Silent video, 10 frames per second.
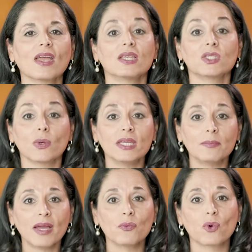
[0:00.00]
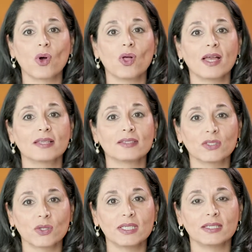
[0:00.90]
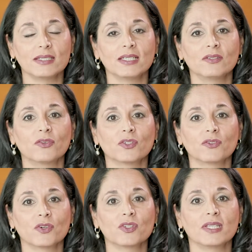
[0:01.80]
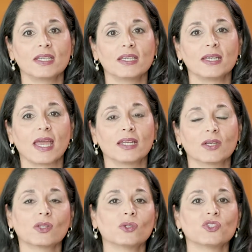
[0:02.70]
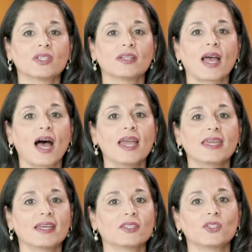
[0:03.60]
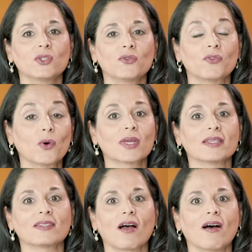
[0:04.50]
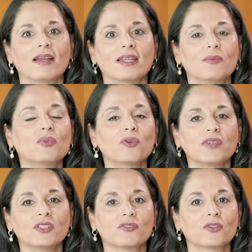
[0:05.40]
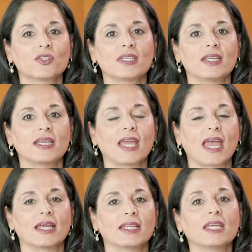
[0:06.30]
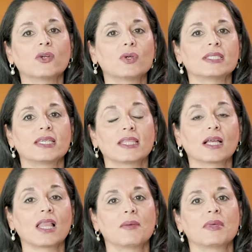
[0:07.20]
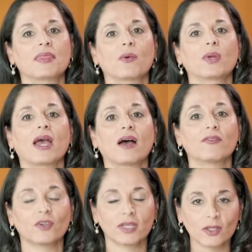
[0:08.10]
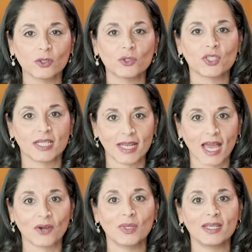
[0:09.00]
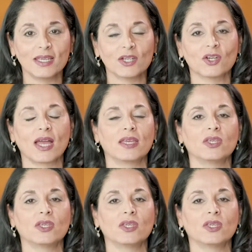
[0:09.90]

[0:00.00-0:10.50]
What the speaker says: So in my role as Associate Dean for Diversity and Inclusion, I get to focus on improving diversity and increasing the climate that we have for inclusion and equity here at